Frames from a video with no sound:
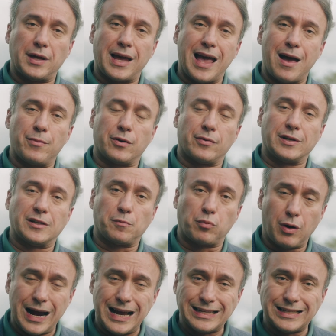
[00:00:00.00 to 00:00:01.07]
diameter is
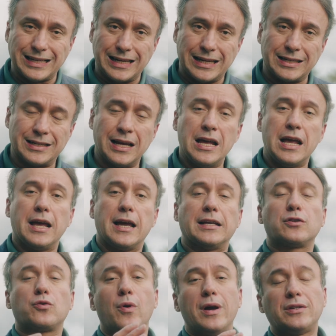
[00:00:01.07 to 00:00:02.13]
present,
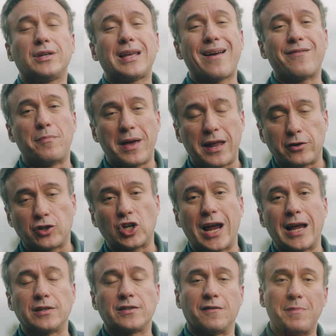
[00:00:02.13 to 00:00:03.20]
it's going to have a better
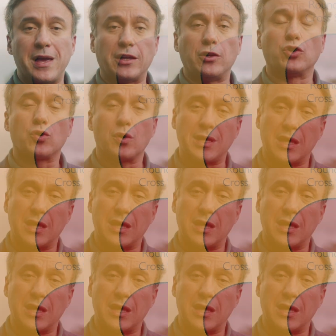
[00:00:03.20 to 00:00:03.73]
chance of making sure